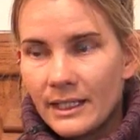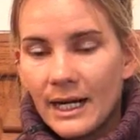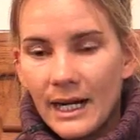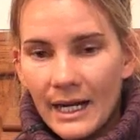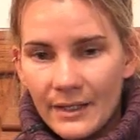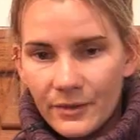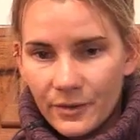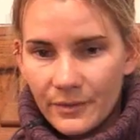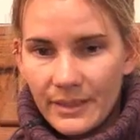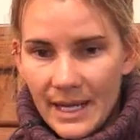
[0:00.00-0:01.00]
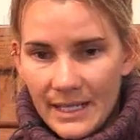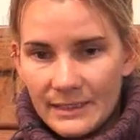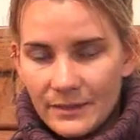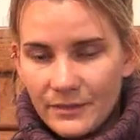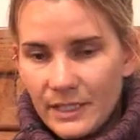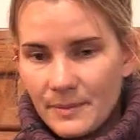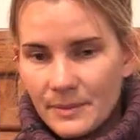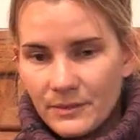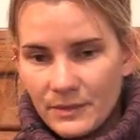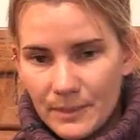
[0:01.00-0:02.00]
hot or reactive
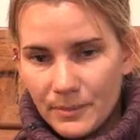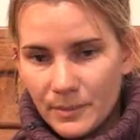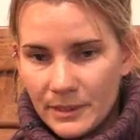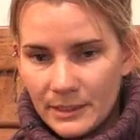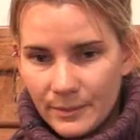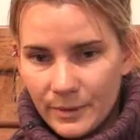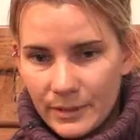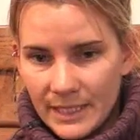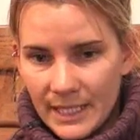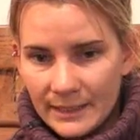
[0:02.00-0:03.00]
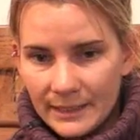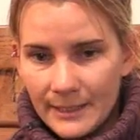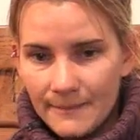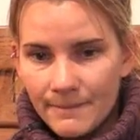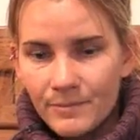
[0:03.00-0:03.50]
types of temperaments and personality.